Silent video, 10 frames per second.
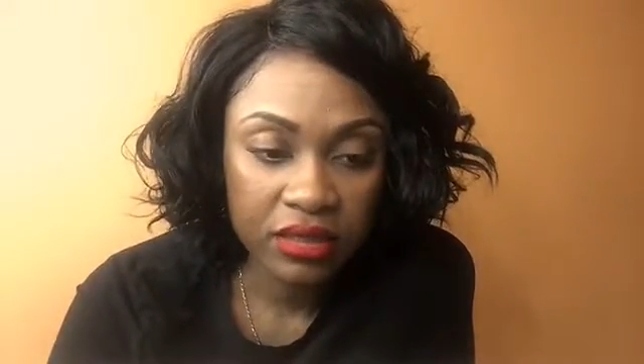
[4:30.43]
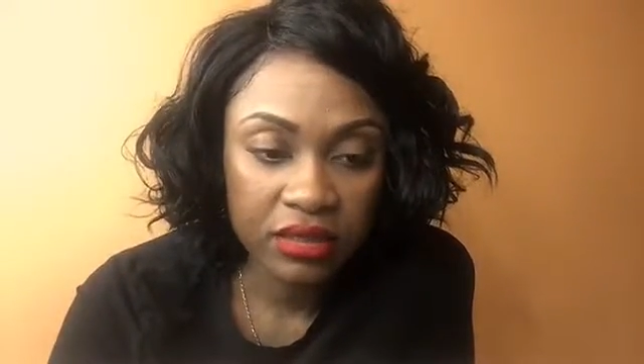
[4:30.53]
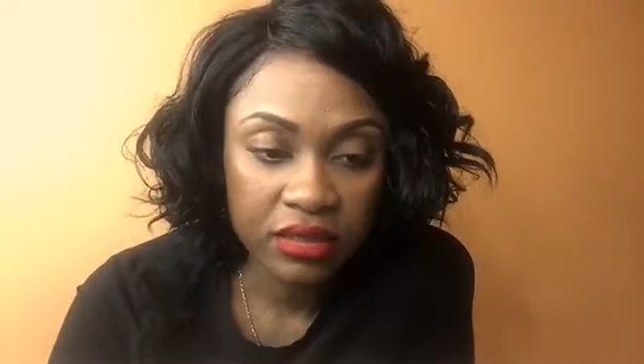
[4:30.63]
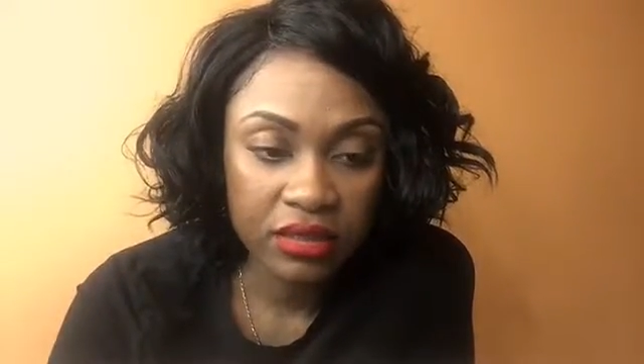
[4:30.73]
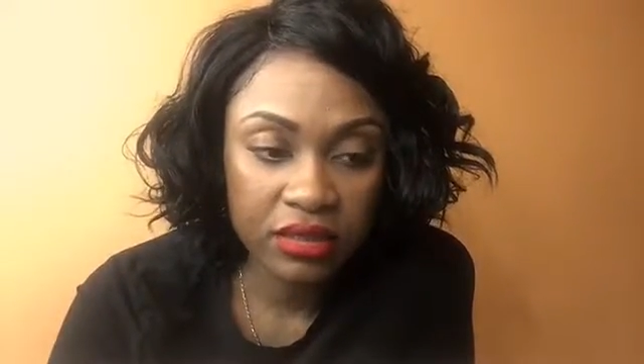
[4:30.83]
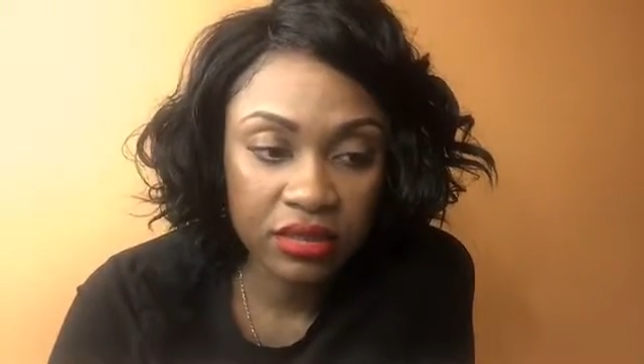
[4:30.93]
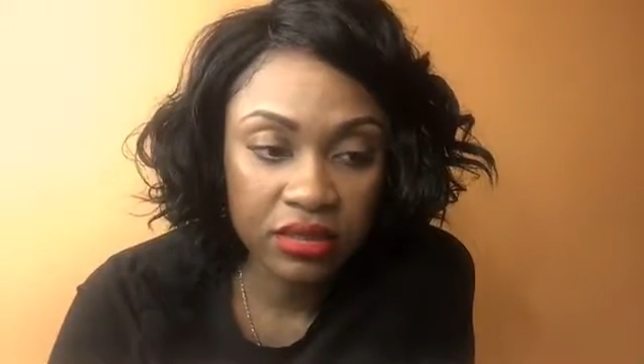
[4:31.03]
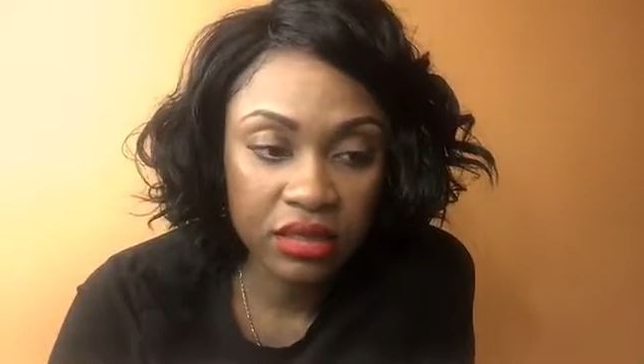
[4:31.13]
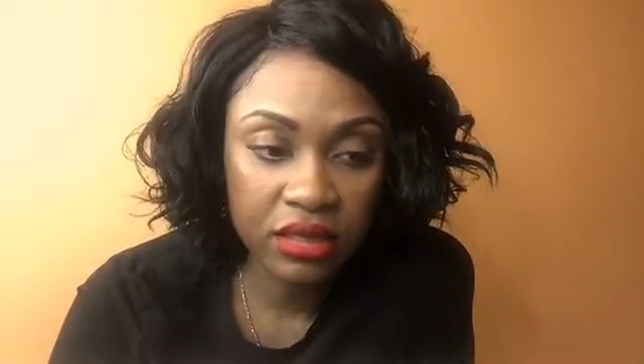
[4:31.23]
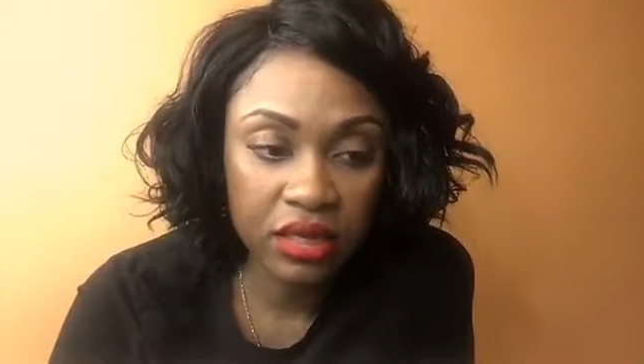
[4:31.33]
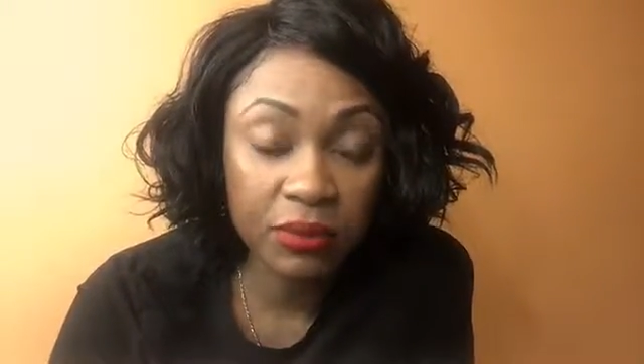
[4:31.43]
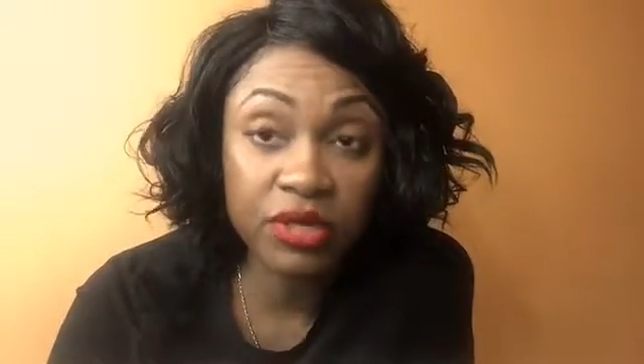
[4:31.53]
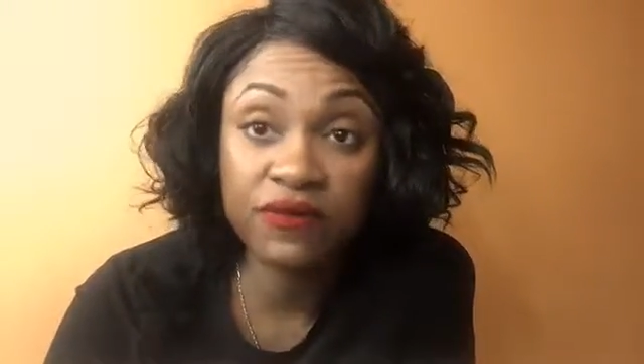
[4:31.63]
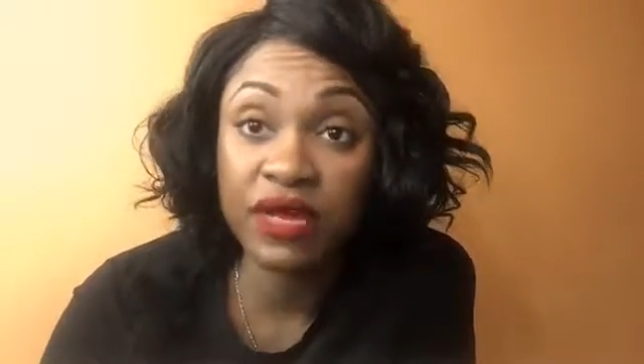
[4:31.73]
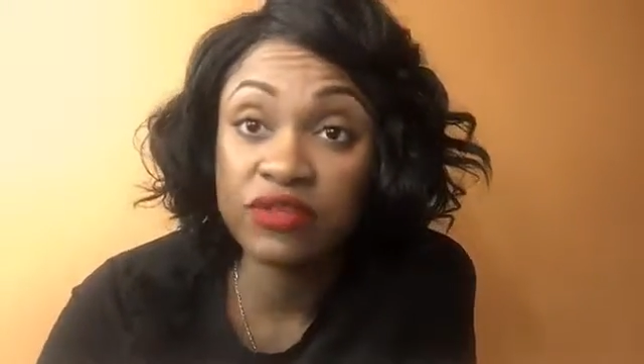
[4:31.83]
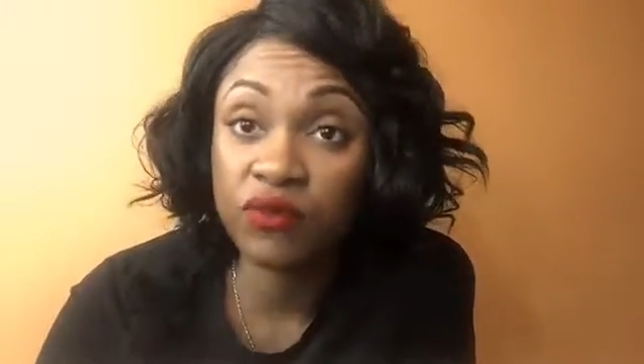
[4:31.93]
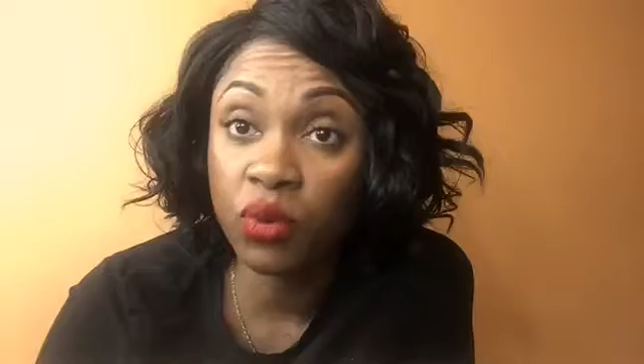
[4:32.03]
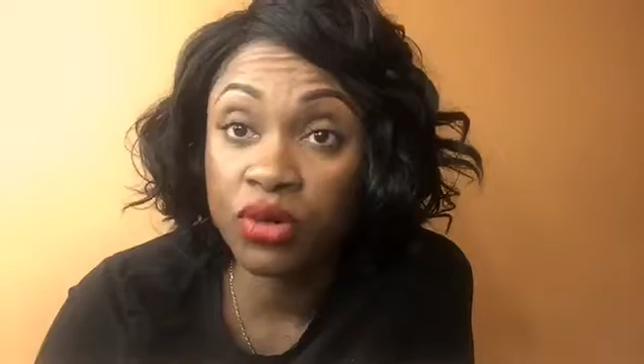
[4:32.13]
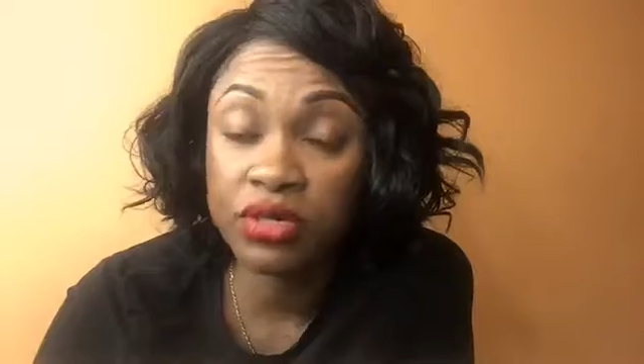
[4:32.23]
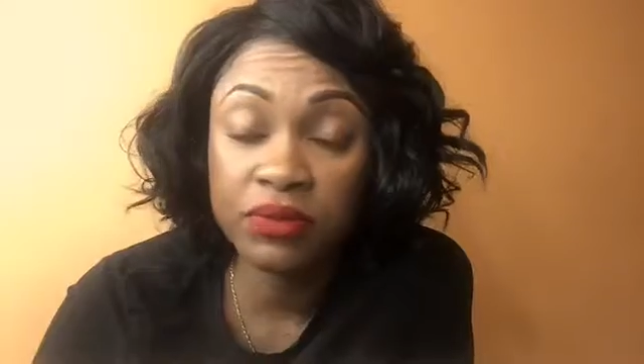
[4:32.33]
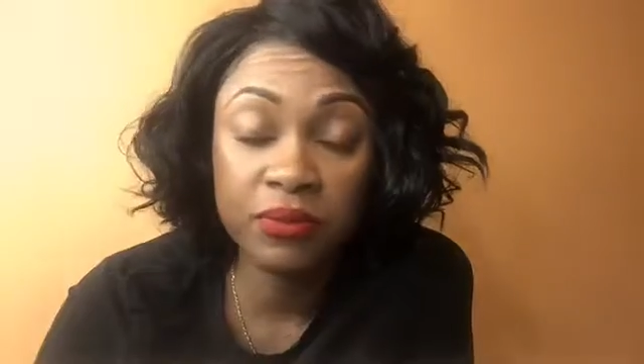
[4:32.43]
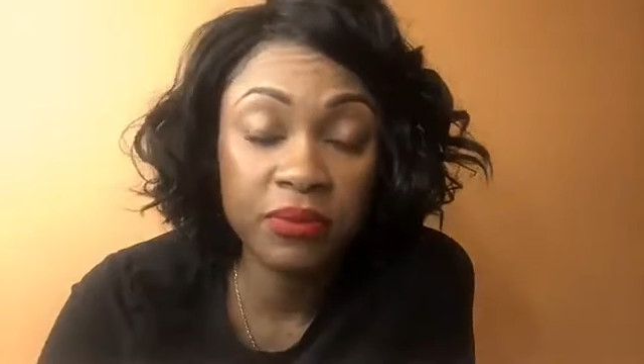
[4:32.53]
I'm gonna fast forward